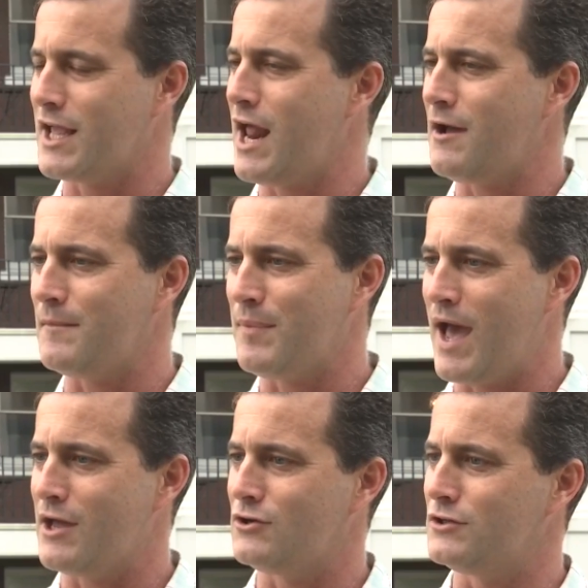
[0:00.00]
to get out and
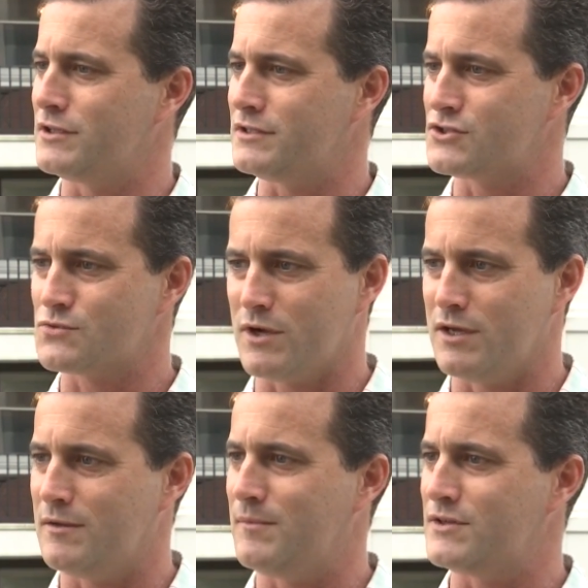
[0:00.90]
paddle and
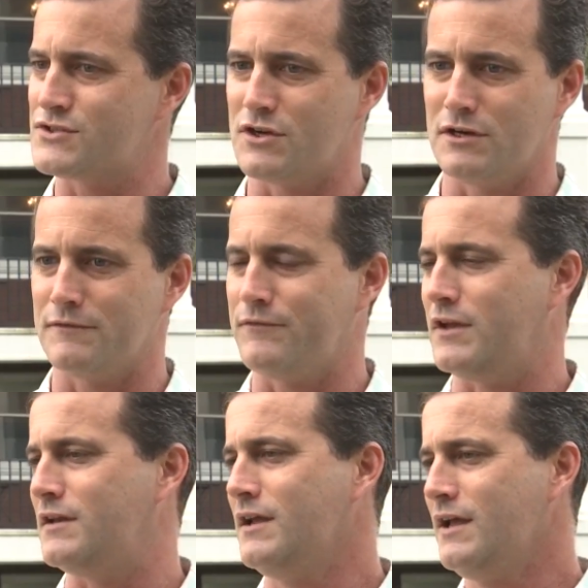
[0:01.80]
swim and surf
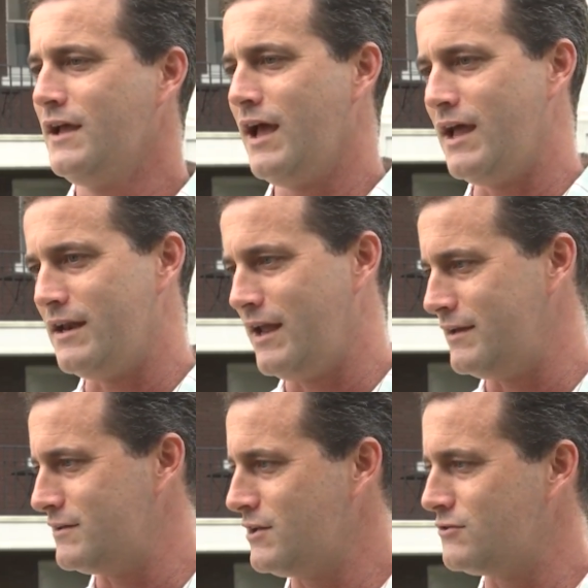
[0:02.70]
and and,
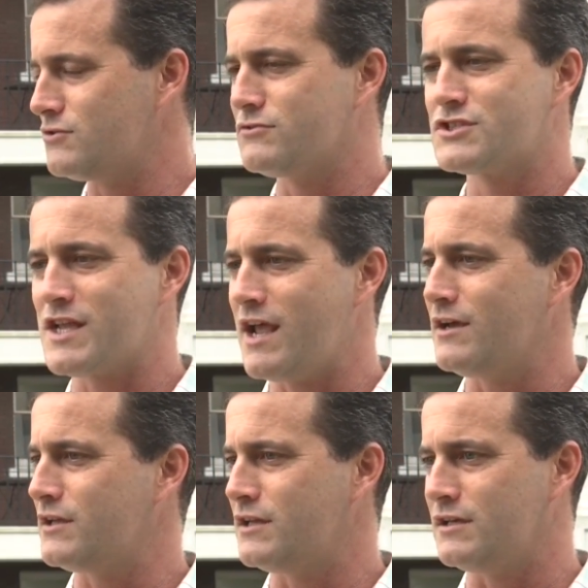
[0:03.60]
and you know
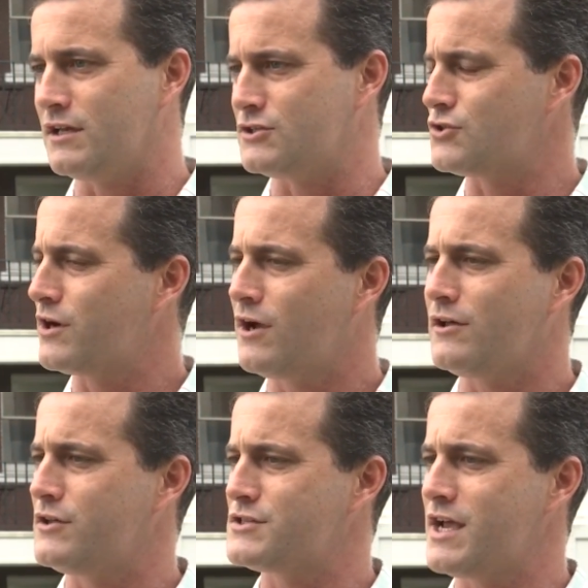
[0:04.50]
sail and, and enjoy all
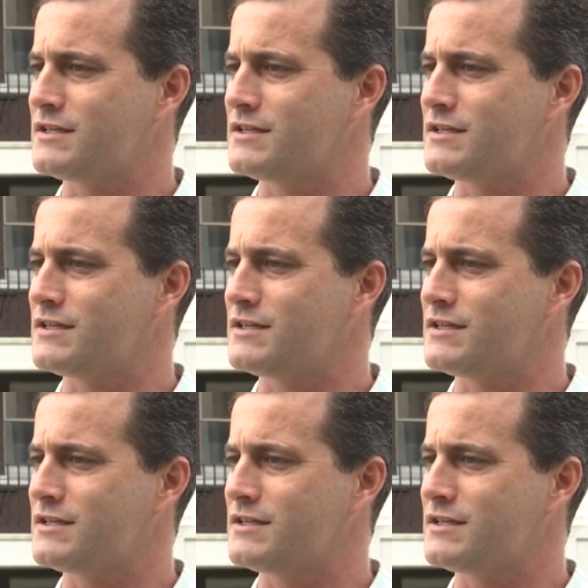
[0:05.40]
those